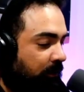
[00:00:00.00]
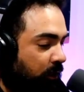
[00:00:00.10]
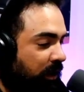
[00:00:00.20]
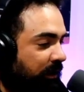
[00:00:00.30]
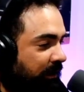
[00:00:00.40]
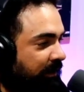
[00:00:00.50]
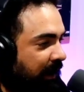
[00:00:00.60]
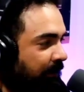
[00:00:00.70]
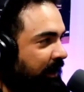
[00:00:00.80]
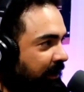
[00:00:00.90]
where
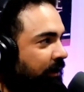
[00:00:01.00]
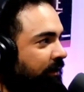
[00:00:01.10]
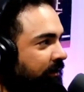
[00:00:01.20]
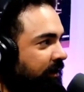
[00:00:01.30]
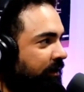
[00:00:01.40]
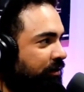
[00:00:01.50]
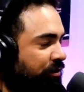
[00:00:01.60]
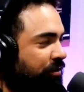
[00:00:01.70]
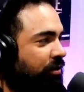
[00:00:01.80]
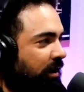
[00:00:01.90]
I want to hear.
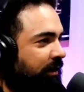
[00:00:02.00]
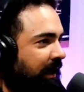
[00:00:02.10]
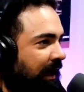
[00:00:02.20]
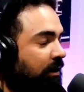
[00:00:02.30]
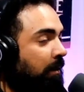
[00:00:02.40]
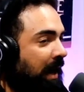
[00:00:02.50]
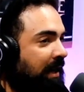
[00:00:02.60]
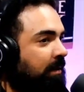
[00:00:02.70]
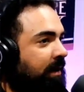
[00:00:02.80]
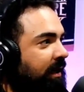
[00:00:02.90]
Yeah, I don't
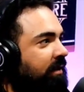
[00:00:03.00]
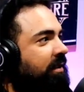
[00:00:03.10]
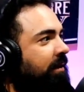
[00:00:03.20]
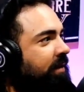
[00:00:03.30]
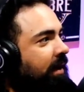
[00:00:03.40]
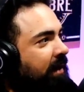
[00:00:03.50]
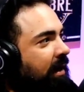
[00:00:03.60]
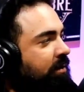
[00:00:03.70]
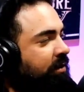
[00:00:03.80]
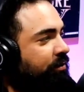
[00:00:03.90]
mind it, but at the same time,
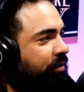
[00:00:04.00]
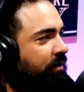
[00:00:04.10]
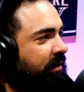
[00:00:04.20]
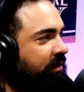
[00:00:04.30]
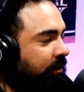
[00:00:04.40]
like I want to hear jokes.